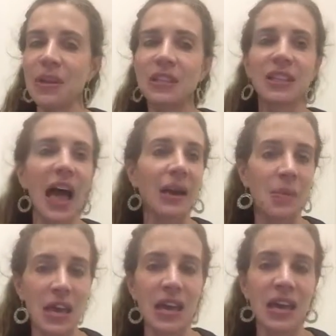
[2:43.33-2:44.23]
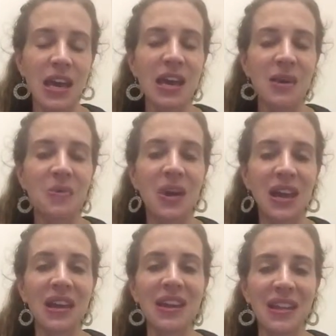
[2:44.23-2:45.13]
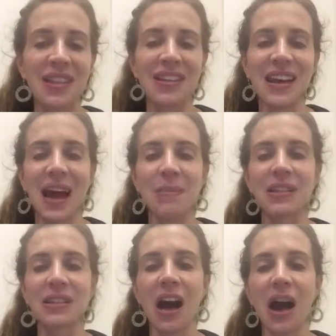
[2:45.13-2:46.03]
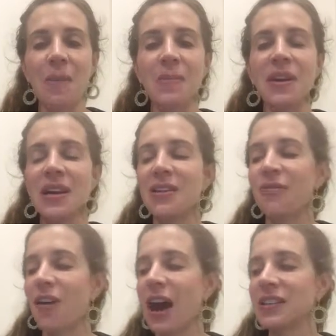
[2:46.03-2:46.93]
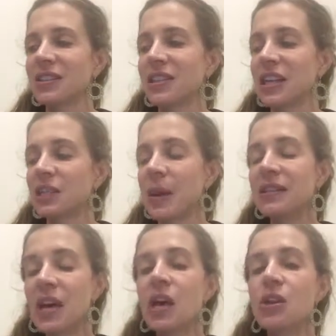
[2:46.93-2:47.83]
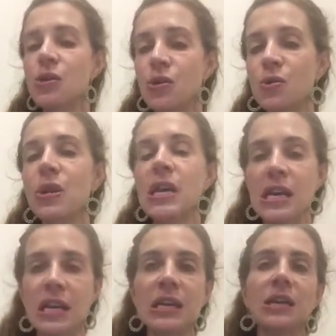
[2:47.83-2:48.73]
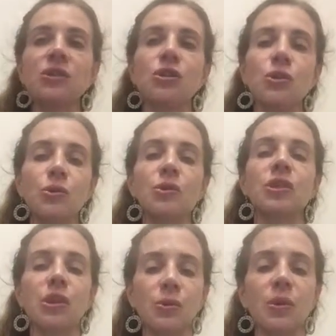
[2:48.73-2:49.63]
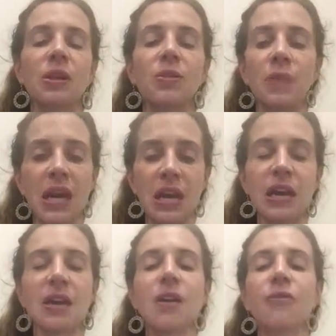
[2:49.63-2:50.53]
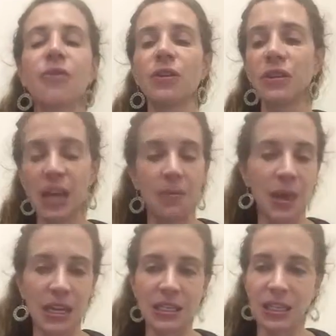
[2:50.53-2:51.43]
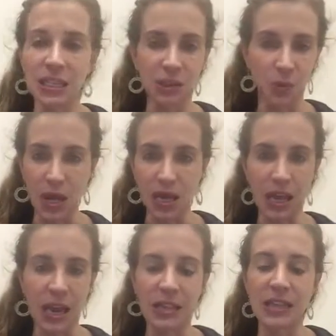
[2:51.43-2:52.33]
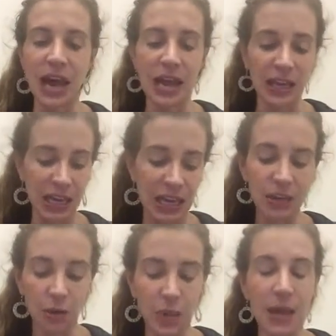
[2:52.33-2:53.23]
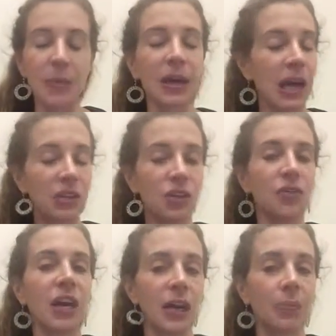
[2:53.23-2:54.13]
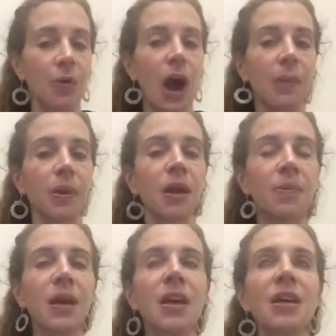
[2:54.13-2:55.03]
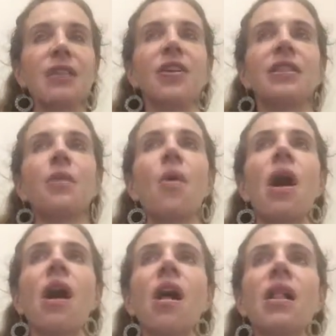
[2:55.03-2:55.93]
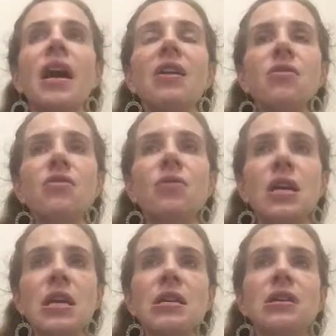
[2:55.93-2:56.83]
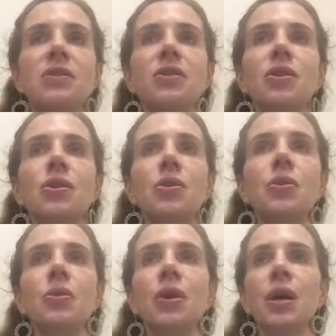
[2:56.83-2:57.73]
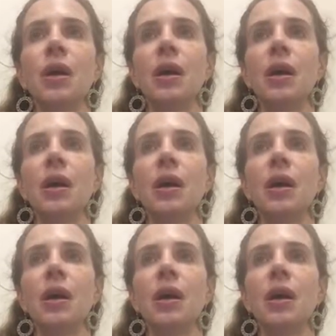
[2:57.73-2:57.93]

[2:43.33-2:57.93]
slap me when the time has come for us to touch base. You need to Zoom with me for 10 minutes this week, and it can either be because you've hit a problem, you've hit the wall, and you need to